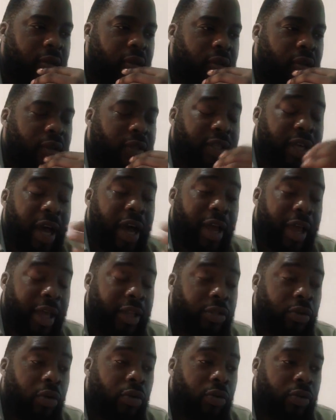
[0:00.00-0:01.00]
the
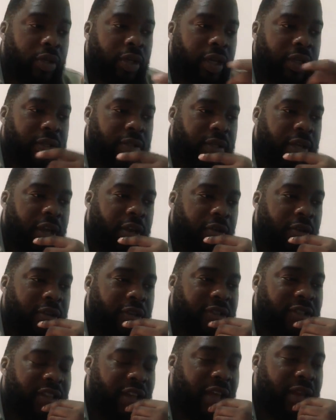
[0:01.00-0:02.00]
target audience and
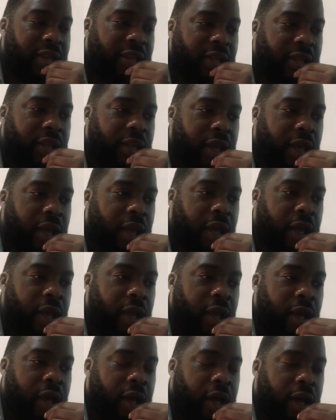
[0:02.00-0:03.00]
understanding their
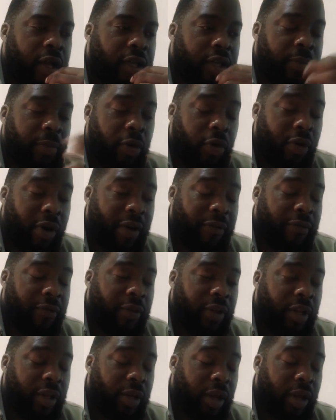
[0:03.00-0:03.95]
demographic